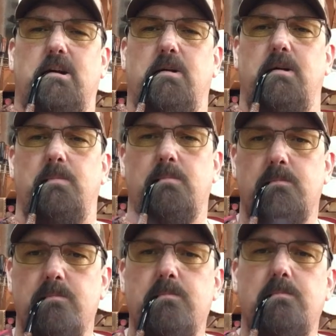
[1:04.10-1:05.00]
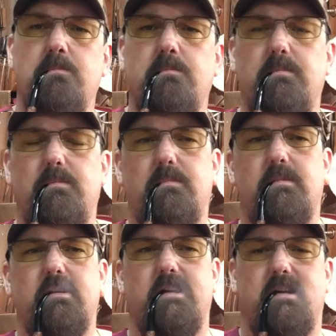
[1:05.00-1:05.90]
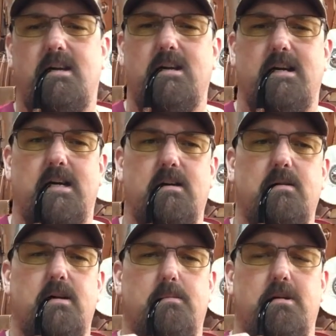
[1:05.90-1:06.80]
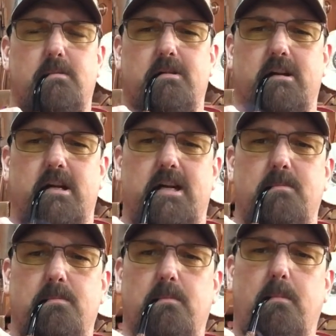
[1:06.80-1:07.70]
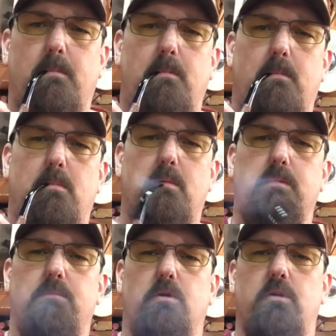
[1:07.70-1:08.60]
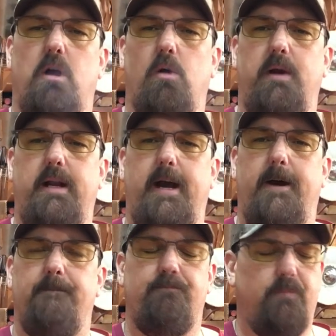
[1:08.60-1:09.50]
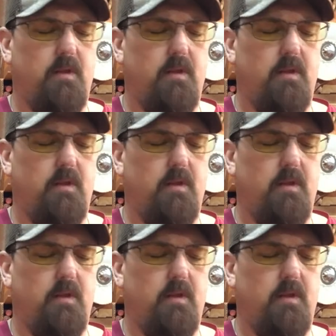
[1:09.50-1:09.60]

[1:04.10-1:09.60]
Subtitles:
going, it burned pretty good. It burned all the way down.